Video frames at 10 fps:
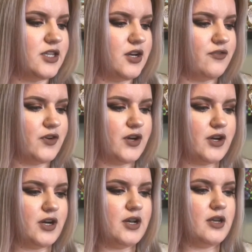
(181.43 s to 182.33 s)
so
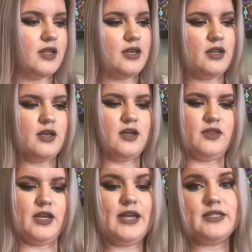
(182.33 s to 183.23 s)
for
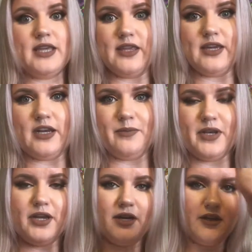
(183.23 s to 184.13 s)
the next thing that I'm
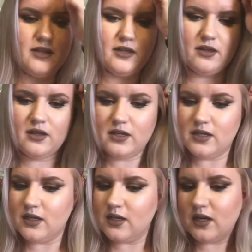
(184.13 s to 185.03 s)
gonna
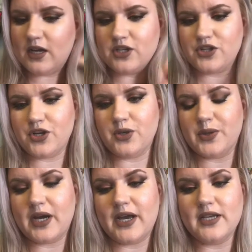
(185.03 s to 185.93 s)
show you
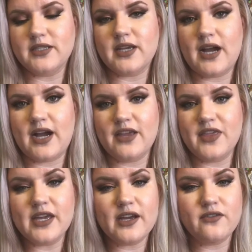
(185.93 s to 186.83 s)
guys, I
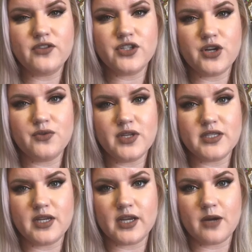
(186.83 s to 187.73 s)
think I've shown
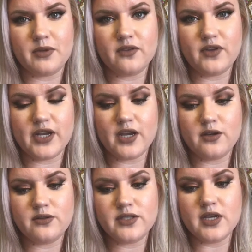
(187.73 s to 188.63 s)
this in a couple of
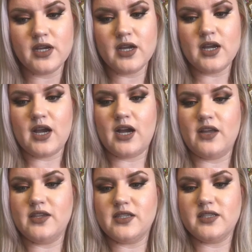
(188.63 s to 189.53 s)
videos.
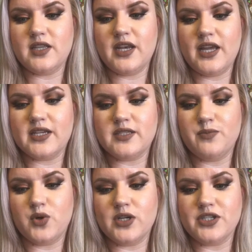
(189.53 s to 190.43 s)
This is the NYX
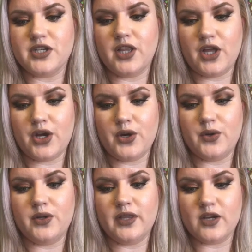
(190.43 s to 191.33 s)
Born to
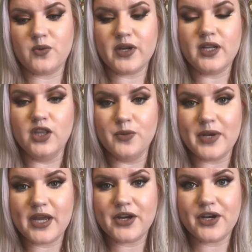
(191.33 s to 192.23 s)
Glow Liquid
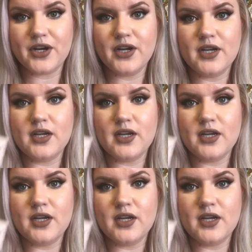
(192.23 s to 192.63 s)
Illuminator.